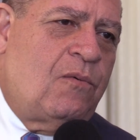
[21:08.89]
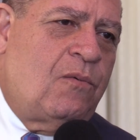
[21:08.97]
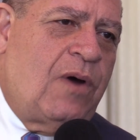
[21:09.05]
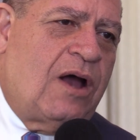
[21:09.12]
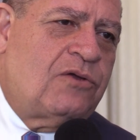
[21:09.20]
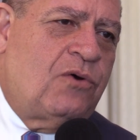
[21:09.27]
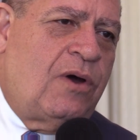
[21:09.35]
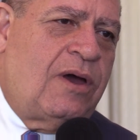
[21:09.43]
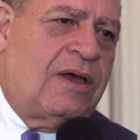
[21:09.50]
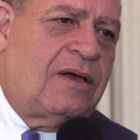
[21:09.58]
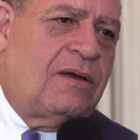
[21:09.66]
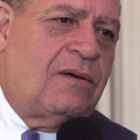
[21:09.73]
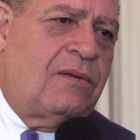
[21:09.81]
We are
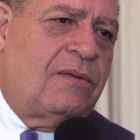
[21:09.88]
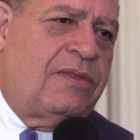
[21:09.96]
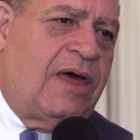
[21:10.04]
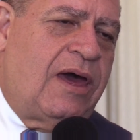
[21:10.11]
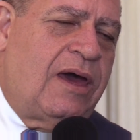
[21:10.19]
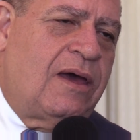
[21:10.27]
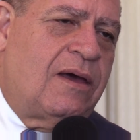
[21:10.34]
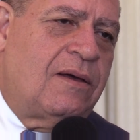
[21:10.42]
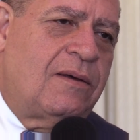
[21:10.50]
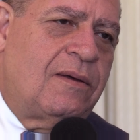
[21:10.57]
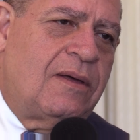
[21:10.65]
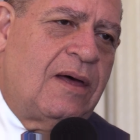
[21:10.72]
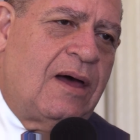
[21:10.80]
doing the
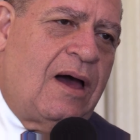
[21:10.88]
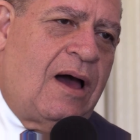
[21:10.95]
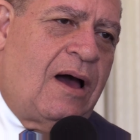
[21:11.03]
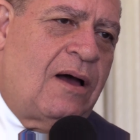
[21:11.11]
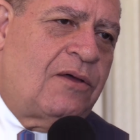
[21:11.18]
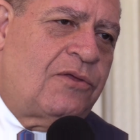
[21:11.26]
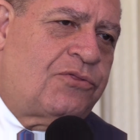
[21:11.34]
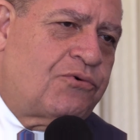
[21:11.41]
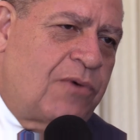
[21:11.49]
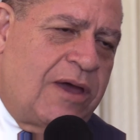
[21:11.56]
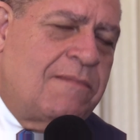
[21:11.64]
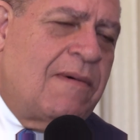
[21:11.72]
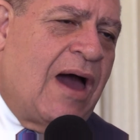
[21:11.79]

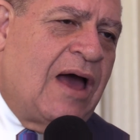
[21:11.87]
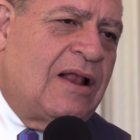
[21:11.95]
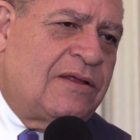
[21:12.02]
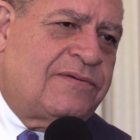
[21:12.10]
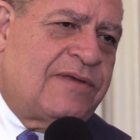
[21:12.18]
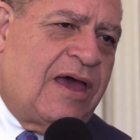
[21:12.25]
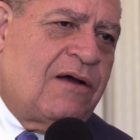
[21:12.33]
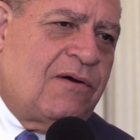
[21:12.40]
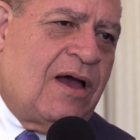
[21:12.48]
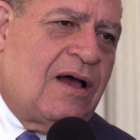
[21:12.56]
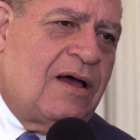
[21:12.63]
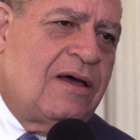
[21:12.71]
3 miles area.